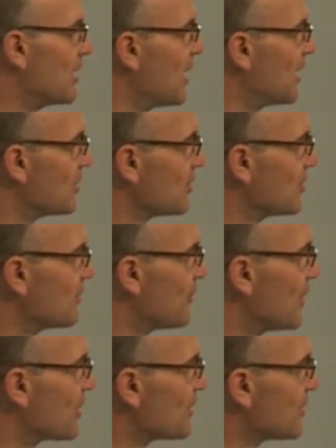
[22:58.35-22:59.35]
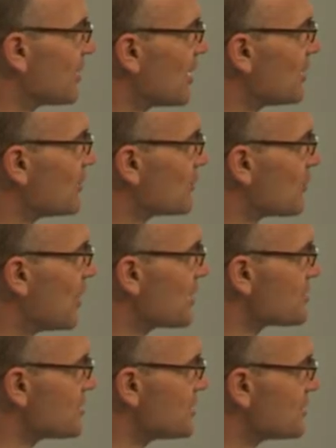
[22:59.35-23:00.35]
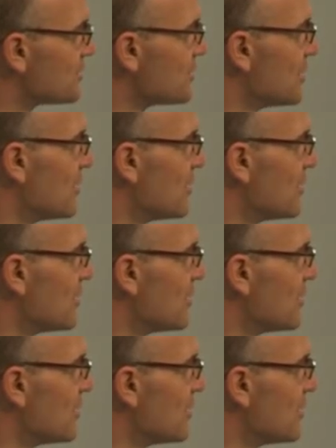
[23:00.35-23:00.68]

and you'll be focusing on those questions.